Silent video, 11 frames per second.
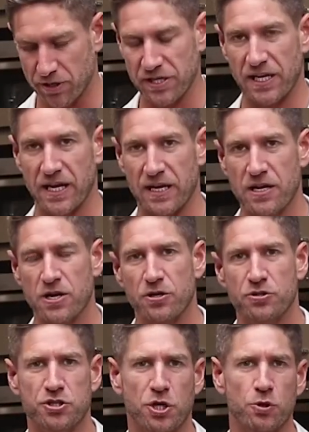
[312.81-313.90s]
gonna
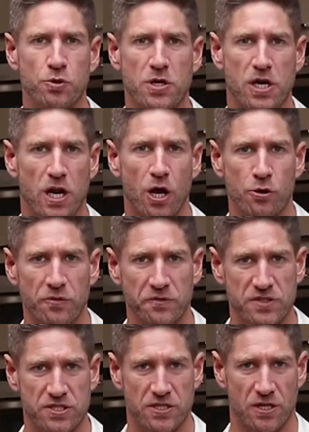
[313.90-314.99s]
get 2
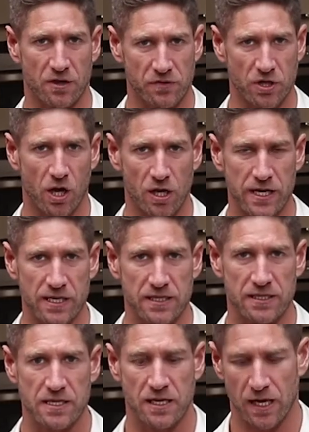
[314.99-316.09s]
cloves of garlic